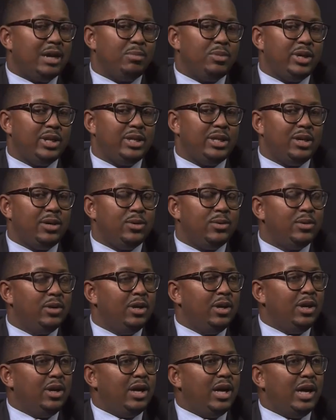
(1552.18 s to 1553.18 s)
library alone.
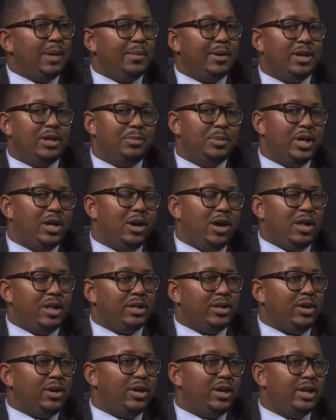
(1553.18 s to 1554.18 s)
I'm gonna be
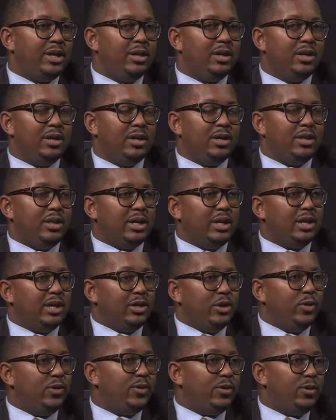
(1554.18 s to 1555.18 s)
calling on the
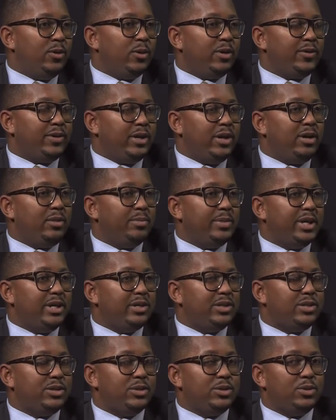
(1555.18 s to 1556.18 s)
youth of North Long
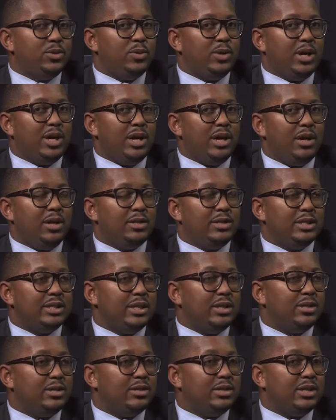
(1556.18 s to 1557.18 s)
Beach to
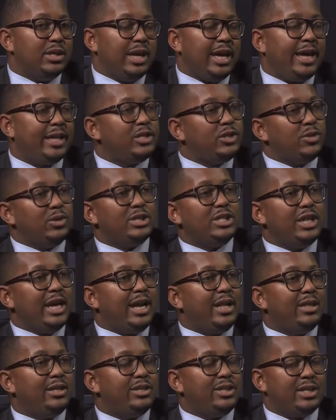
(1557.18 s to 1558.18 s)
answer a
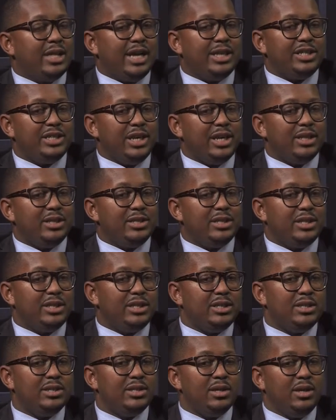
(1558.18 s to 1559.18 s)
challenge. And that challenge
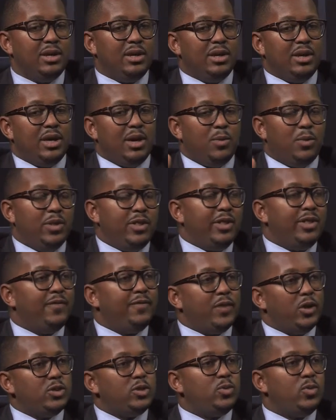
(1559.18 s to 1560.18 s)
is, within the
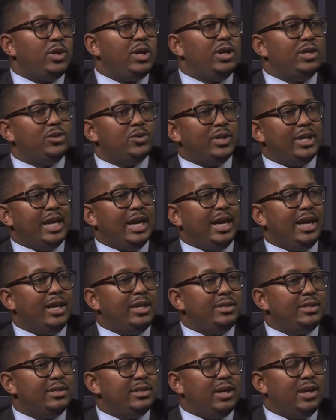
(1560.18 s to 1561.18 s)
first 100
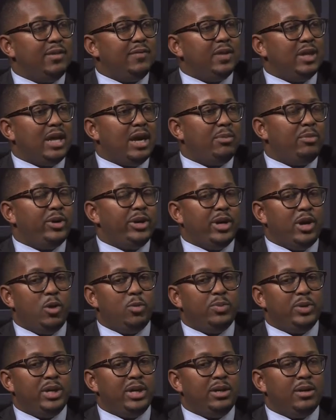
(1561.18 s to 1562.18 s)
days of the library
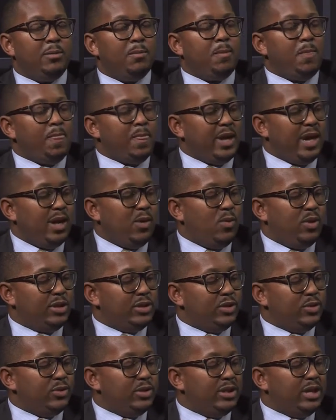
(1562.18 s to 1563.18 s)
opening, I
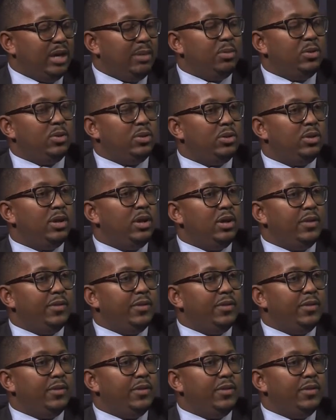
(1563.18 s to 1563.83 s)
want to double